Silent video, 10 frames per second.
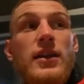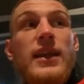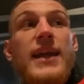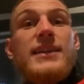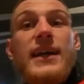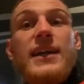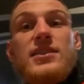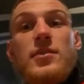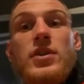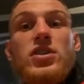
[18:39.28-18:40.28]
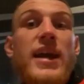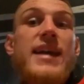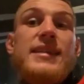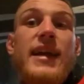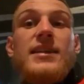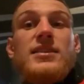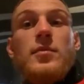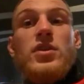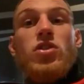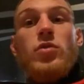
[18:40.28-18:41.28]
ten seconds in which, eight seconds in
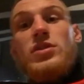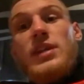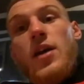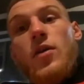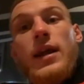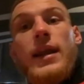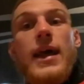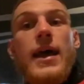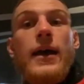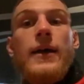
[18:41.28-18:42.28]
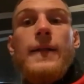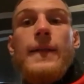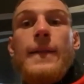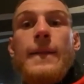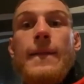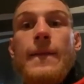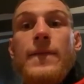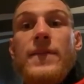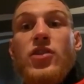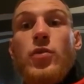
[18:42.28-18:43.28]
which I was down, and uh,
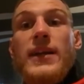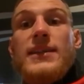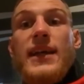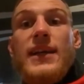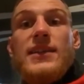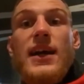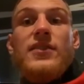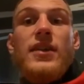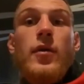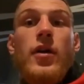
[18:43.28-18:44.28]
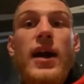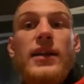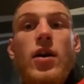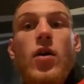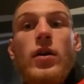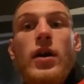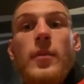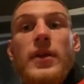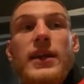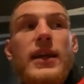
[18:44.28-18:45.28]
to twenty seconds after that where I had to hold on a
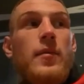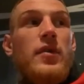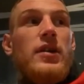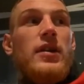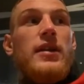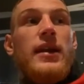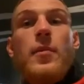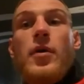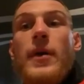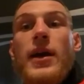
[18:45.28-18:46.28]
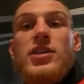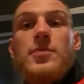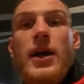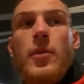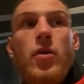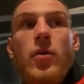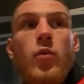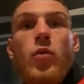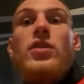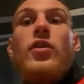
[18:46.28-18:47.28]
bit to get my to get my bearings back. But
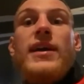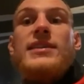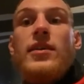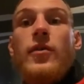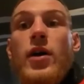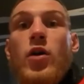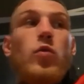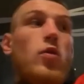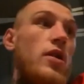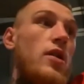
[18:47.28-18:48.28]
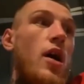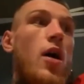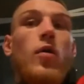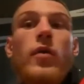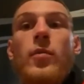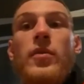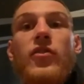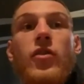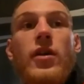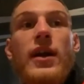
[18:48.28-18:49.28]
won the rest of the round, won the whole round
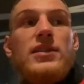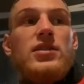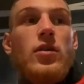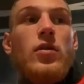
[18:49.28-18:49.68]
before that. So